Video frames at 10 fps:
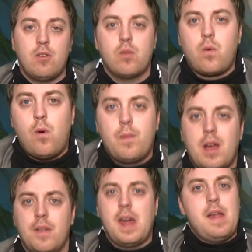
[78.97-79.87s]
Don't quote
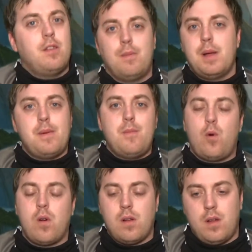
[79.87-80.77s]
me on that. There might be
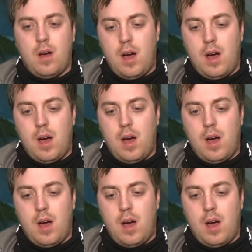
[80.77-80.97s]
more.